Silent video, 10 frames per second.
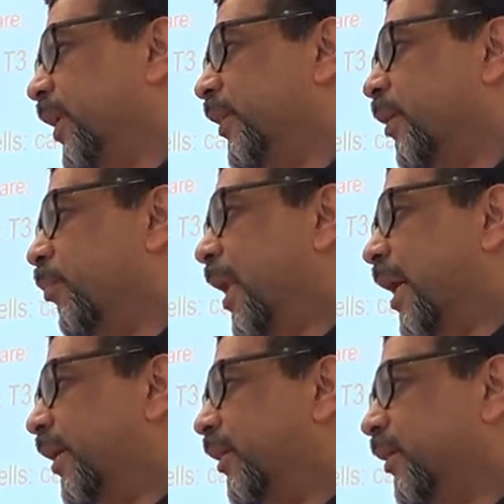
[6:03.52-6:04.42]
in the
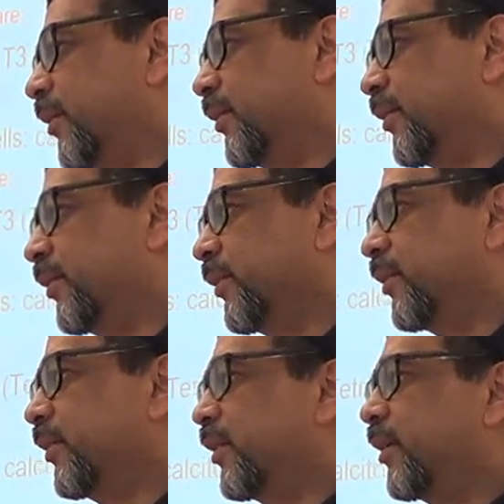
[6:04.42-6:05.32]
blood,
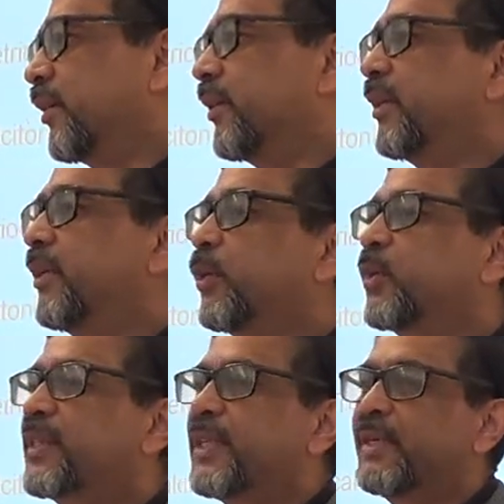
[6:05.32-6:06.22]

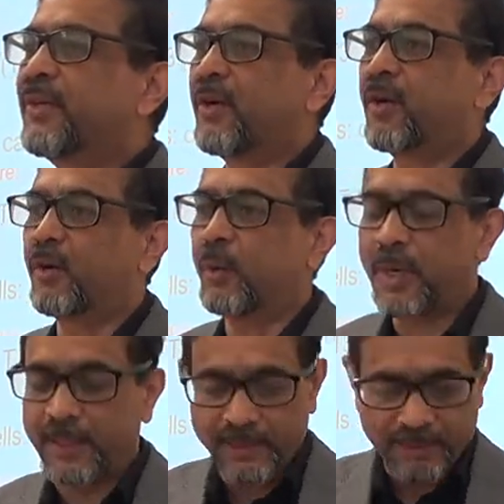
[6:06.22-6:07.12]
reducing or
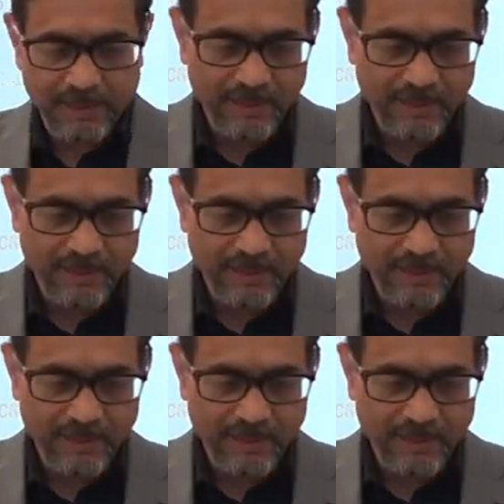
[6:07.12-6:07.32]
lowering